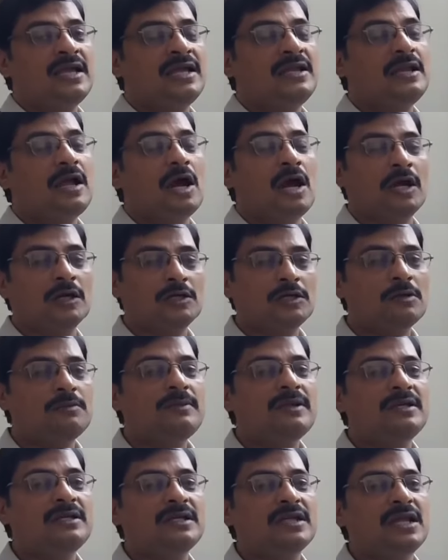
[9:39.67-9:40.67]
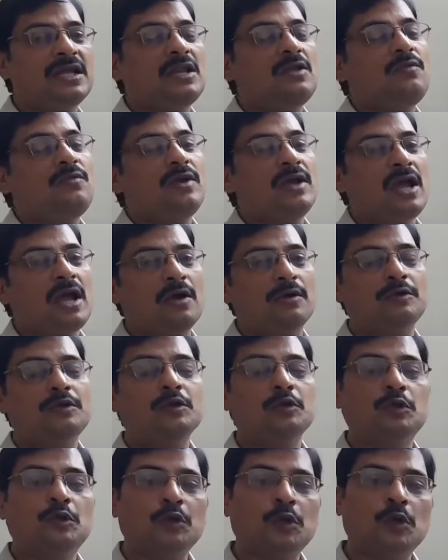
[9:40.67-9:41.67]
then automatically we have
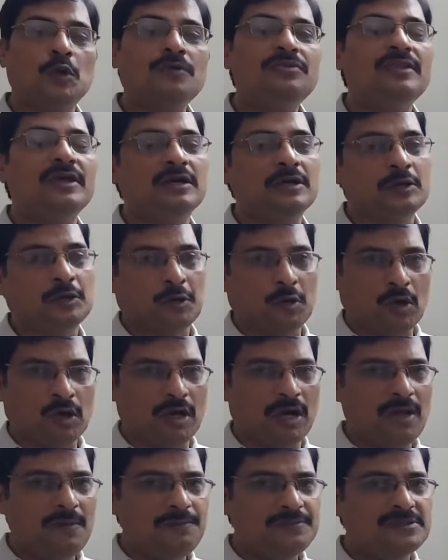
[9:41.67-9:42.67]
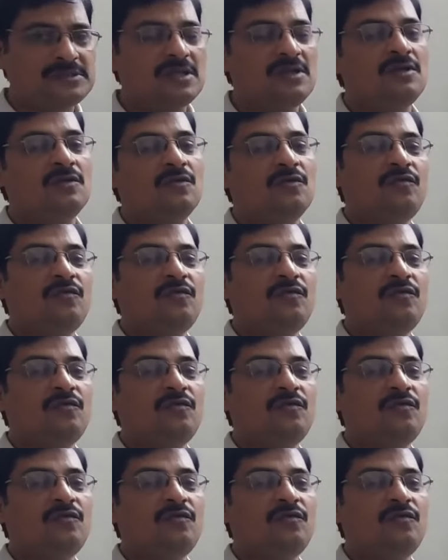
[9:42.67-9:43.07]
to grow the crops